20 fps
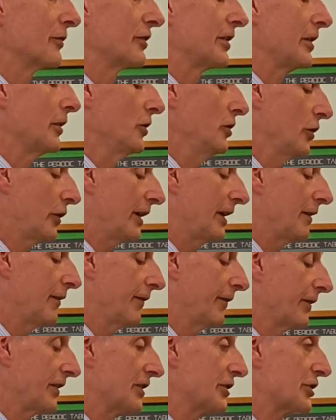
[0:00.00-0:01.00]
So you're looking
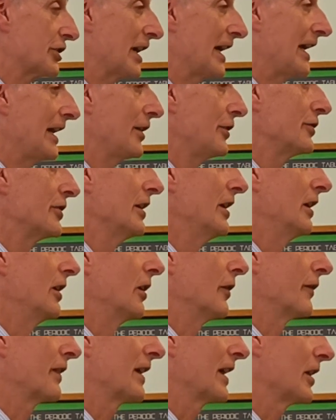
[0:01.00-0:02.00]
for the change
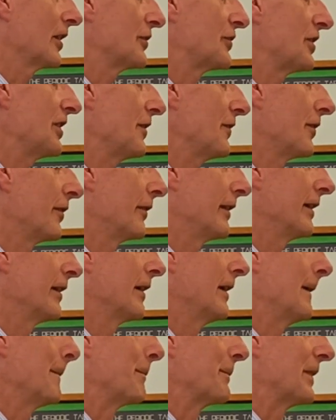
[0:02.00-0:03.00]
of can I see through it,
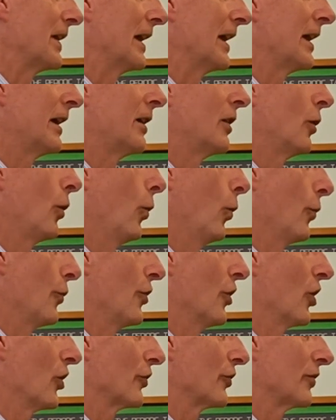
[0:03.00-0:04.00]
yeah, or
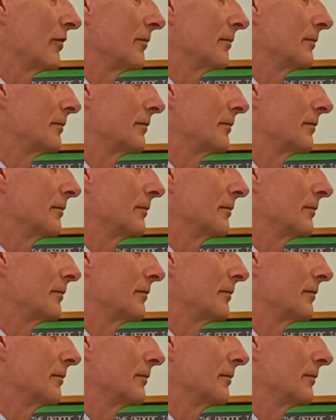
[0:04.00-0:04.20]
not.